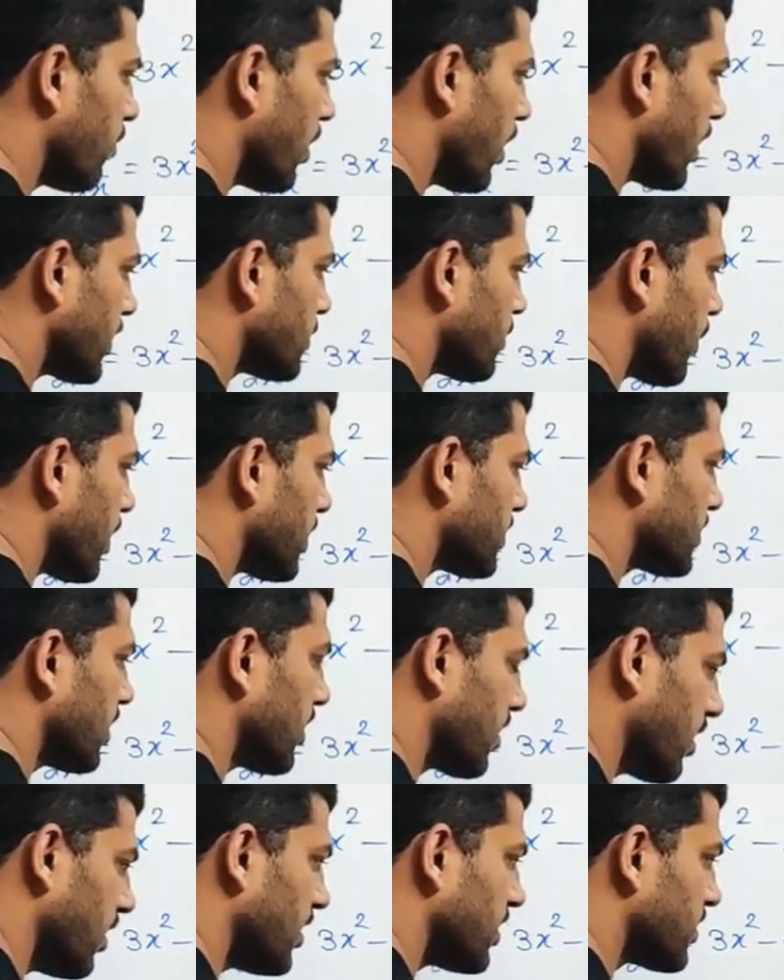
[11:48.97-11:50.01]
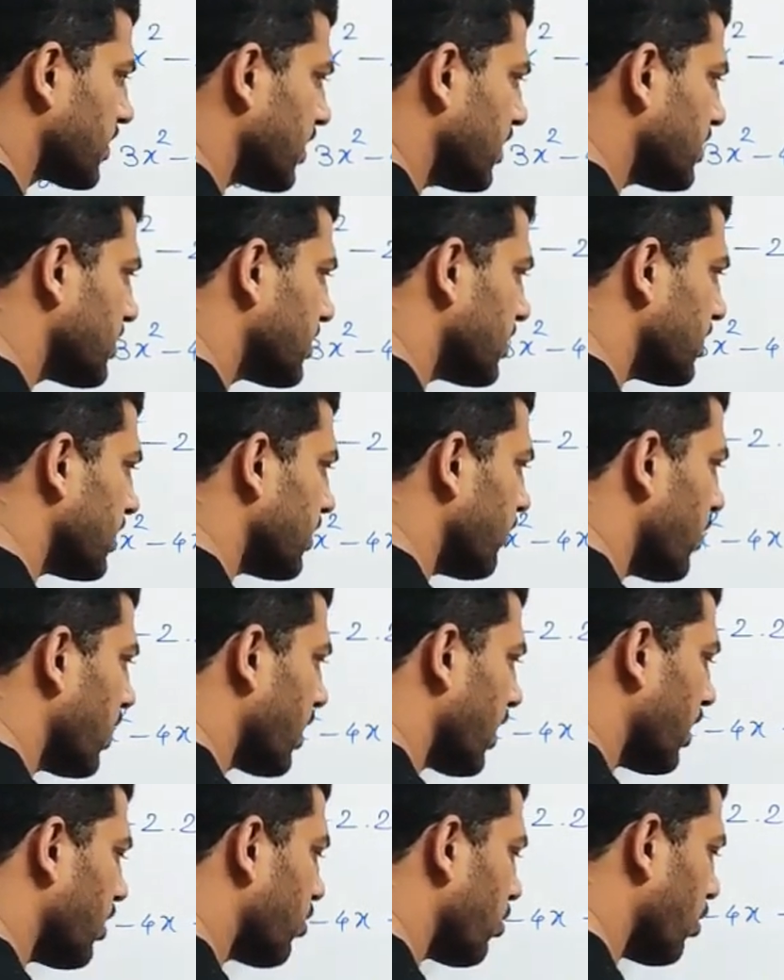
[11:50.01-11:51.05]
as far as circle is concerned,
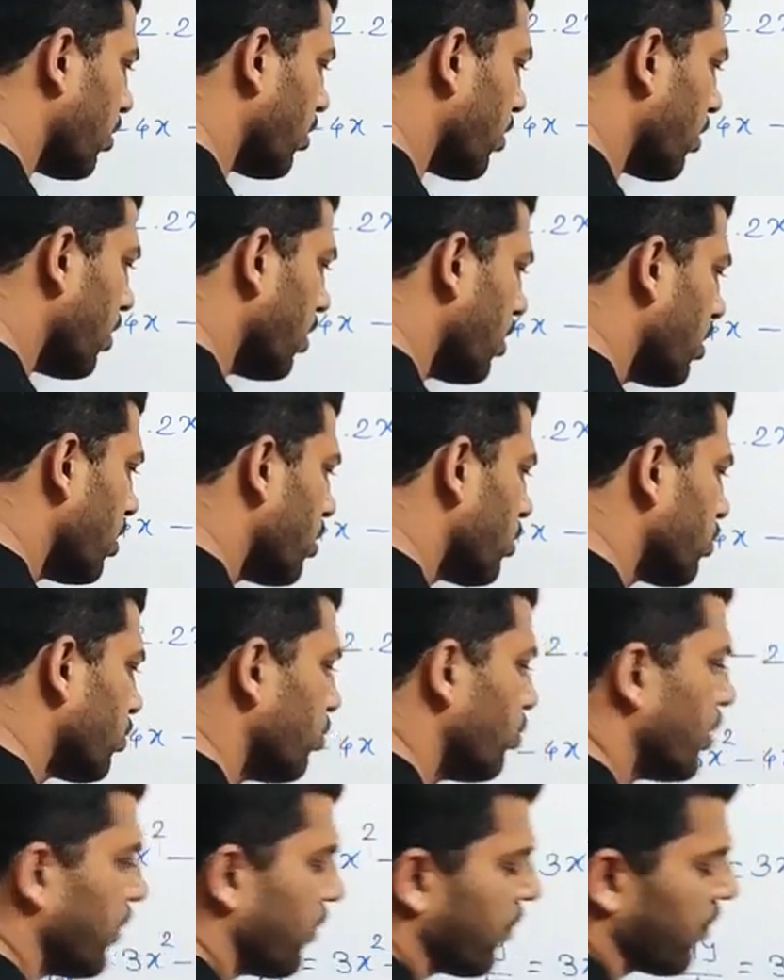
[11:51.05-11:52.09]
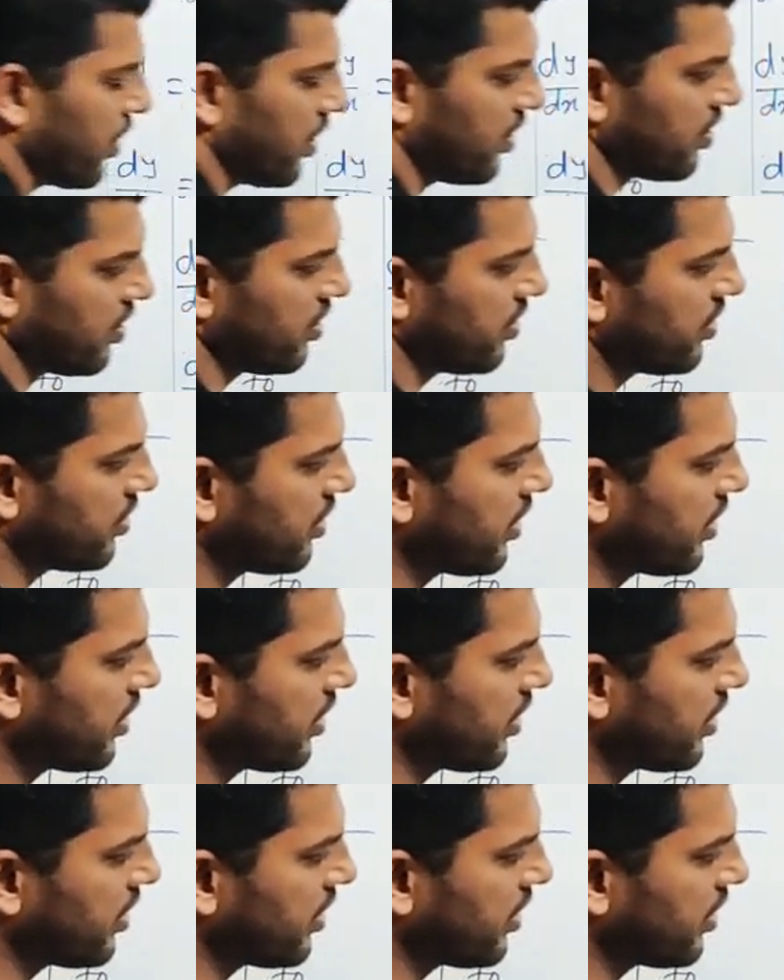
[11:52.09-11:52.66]
we can draw two different